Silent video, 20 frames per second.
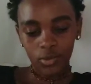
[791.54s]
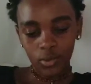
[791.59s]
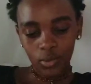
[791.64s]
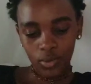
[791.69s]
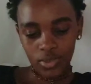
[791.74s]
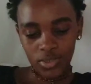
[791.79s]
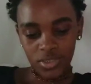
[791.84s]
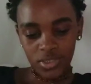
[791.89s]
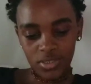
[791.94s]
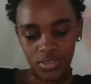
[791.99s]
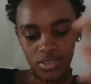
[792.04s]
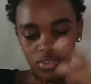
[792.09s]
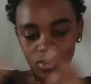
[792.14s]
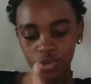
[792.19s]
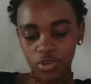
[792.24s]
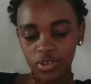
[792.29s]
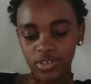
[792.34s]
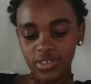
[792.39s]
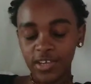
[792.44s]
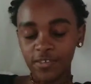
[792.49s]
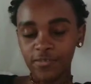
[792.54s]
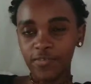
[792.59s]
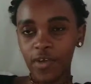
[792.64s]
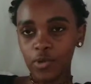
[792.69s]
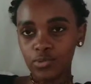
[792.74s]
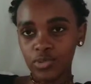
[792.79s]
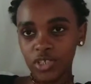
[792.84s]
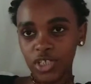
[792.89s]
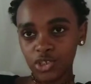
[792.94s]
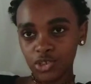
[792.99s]
what is it called the
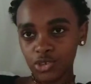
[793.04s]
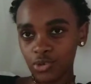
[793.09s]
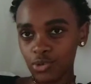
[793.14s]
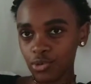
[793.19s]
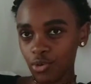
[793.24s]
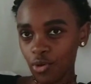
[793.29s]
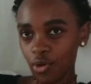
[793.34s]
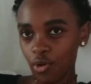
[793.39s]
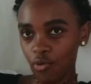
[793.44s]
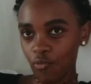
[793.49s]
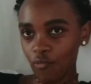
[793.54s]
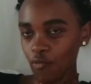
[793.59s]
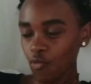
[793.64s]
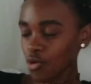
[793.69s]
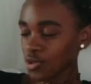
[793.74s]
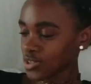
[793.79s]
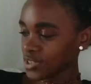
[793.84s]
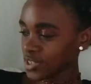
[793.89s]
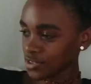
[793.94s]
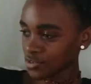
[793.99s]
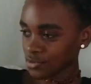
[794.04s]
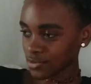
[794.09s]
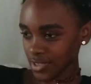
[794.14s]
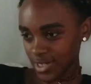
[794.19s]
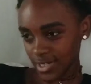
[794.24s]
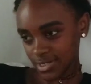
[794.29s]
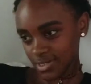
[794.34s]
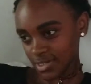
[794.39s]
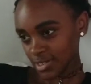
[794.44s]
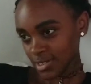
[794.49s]
foundation of what they
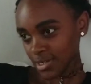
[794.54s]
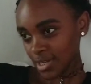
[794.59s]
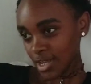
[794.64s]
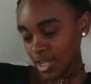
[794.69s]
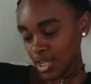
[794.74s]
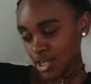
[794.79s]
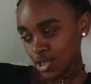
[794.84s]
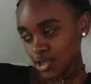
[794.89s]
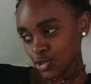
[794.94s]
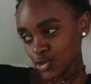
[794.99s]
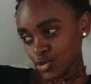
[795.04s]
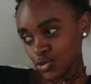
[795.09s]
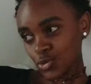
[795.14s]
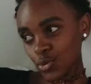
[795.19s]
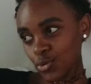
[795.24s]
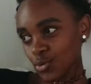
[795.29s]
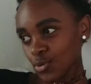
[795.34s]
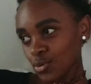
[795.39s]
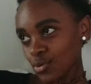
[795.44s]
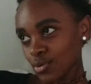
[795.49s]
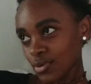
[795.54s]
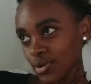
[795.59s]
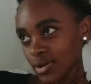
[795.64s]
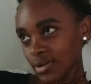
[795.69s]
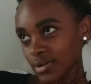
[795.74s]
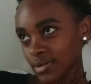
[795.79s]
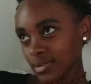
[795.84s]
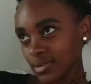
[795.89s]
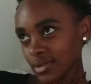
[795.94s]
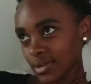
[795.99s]
created.
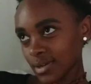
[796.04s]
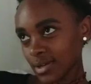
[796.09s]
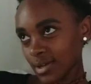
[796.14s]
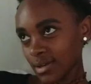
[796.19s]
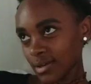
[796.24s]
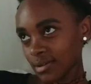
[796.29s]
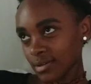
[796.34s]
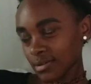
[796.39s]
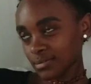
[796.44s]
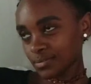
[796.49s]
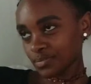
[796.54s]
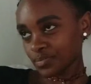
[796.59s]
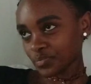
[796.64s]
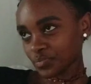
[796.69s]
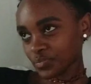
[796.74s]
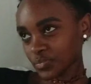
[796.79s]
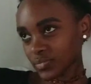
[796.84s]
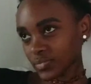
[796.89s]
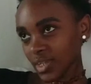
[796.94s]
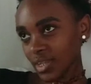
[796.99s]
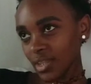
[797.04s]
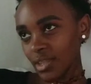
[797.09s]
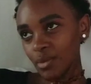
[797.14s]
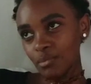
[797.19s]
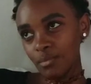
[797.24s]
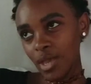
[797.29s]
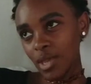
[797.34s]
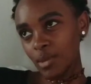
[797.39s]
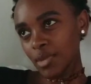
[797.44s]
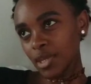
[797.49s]
So uh,
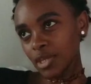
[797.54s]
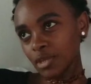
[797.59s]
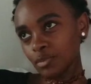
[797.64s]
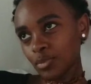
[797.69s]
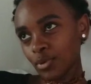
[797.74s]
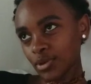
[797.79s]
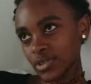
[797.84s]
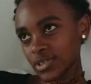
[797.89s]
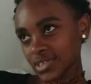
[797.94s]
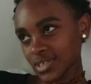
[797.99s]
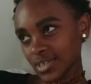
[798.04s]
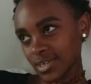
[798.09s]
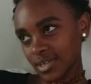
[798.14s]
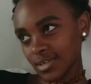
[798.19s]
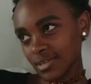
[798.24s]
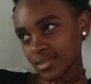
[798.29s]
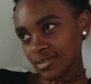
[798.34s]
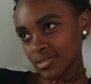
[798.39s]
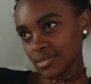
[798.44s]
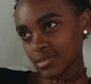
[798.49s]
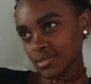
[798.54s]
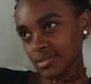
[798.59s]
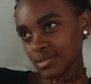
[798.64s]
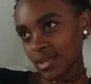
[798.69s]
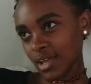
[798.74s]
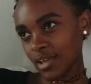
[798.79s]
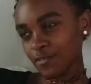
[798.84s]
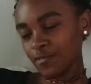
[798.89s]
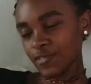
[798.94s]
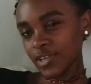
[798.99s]
my main point is
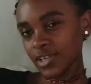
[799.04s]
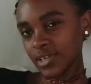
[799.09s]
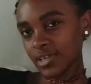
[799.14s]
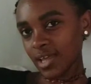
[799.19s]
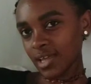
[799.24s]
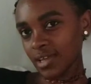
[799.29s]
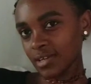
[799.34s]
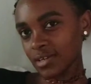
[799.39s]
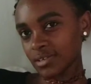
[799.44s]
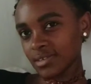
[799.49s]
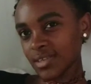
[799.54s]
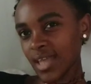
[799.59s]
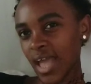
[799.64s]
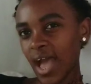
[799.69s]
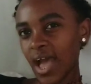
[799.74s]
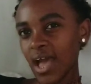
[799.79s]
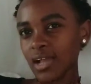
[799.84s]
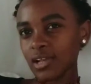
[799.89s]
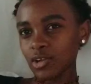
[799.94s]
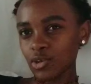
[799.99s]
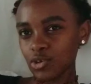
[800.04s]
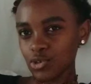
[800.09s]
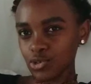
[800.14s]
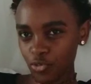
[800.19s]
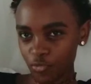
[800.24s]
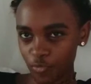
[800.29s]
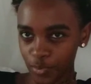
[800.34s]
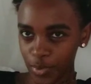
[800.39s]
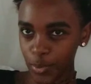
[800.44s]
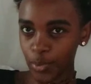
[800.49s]
I feel like there are a lot
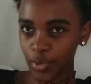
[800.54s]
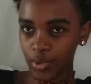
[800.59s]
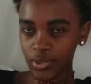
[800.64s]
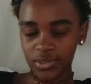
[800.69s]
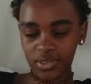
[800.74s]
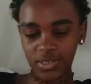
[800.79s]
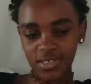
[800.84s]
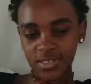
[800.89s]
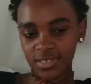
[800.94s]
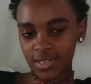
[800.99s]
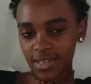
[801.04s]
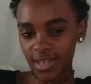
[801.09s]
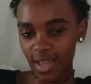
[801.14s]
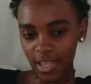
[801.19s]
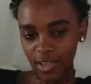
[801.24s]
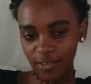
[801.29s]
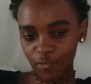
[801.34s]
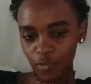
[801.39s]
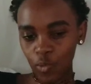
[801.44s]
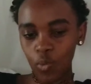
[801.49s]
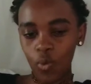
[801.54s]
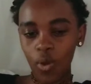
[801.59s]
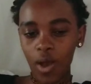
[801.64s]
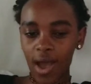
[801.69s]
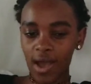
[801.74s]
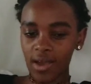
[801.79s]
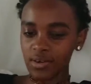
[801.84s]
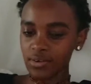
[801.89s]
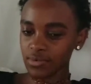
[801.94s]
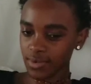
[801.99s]
of people in this life who
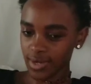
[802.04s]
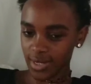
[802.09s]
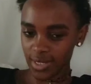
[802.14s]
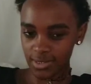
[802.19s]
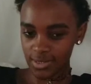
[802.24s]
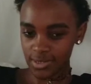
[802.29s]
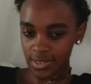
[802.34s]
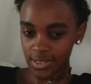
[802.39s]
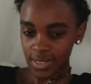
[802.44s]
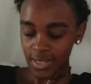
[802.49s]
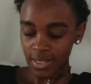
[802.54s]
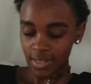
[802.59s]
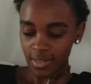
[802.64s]
are great.